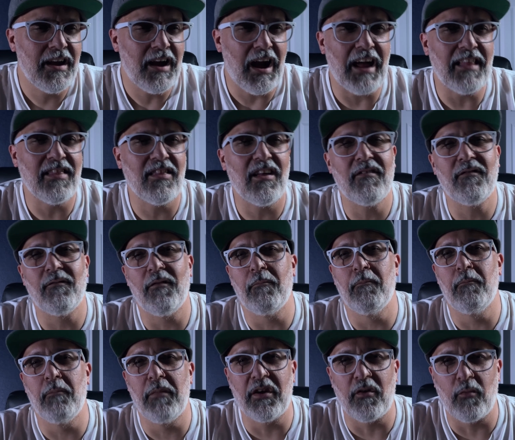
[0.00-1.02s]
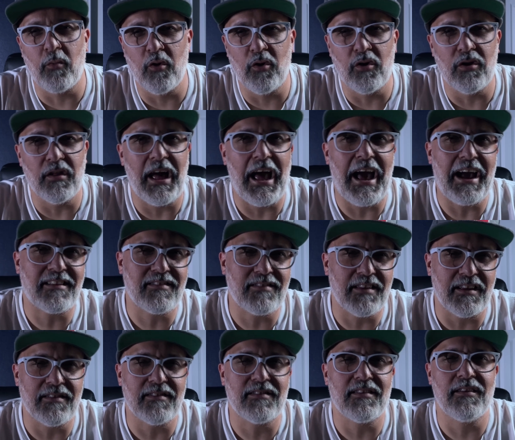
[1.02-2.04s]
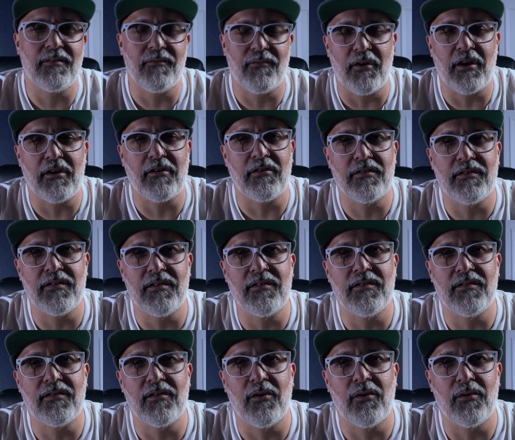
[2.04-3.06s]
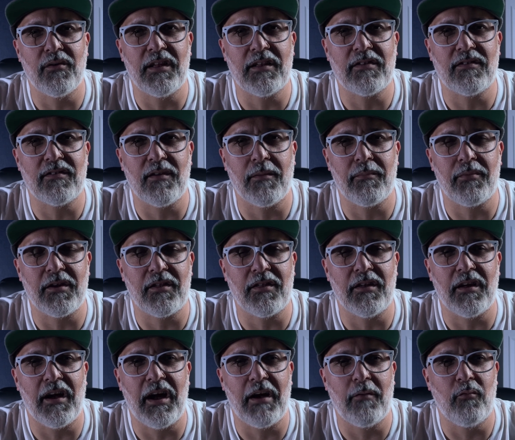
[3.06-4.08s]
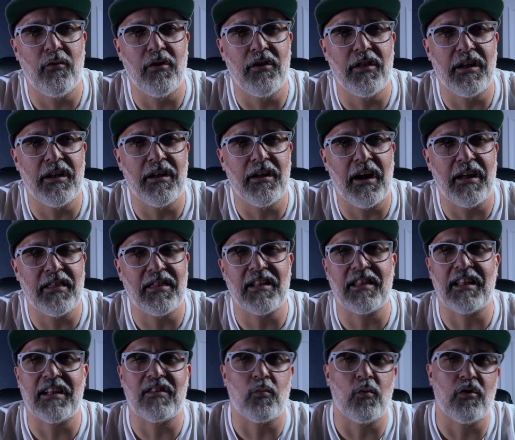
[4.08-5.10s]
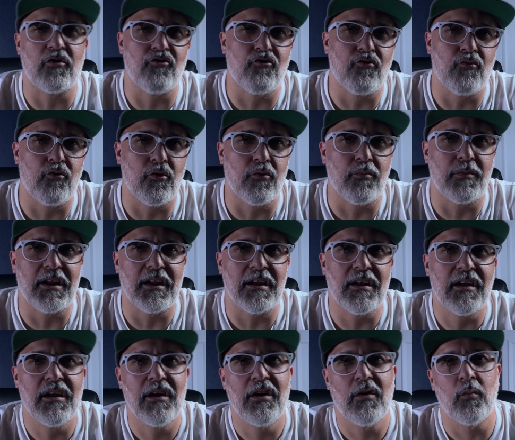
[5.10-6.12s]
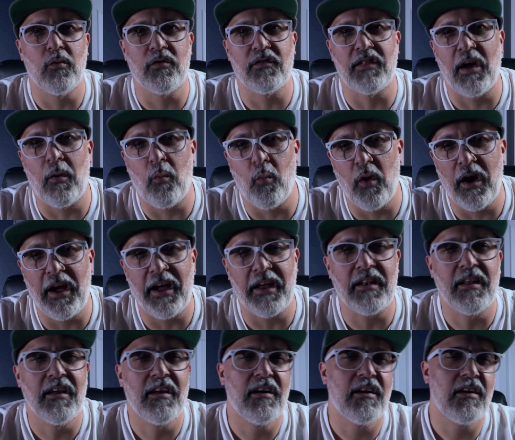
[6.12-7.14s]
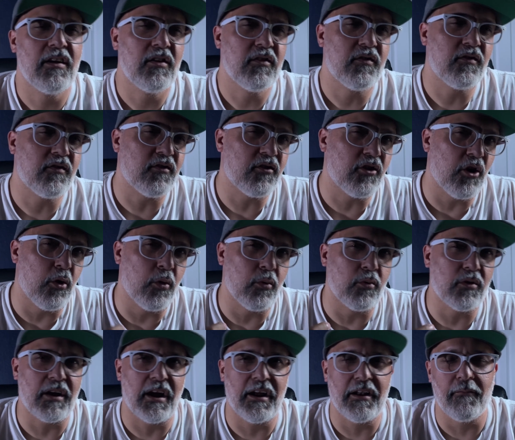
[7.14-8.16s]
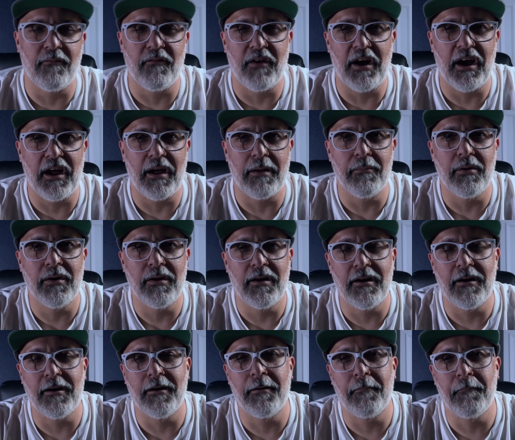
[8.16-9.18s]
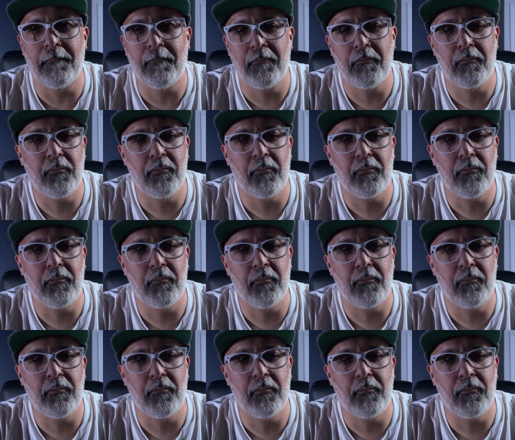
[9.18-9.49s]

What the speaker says: I love mineral accents in fragrances. So that's something that I think that's what drew me, was that wet stone kind of vibe.